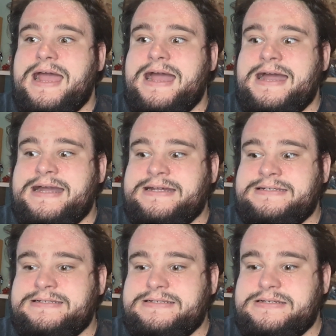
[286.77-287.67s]

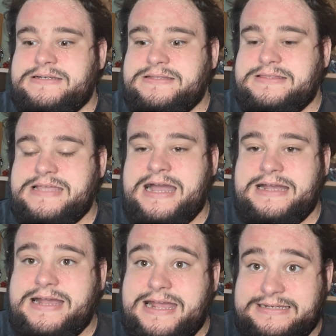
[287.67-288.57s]
and
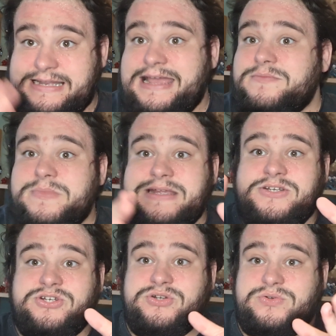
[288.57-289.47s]
that had led
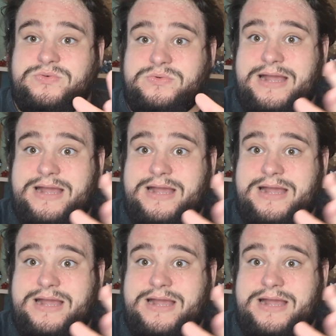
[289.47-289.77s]
me to